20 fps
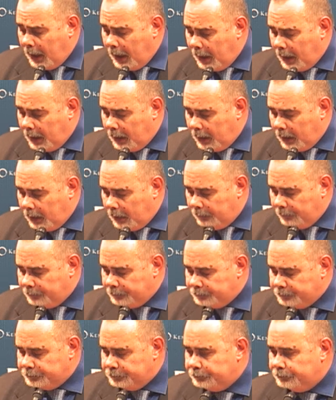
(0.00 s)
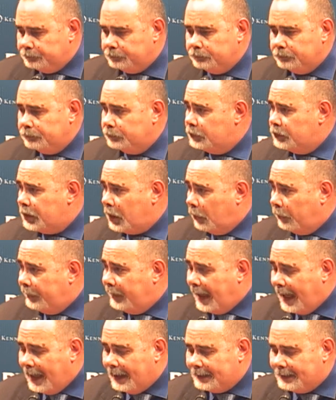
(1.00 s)
Um, so
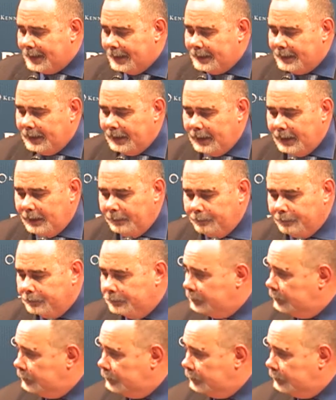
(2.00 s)
that the.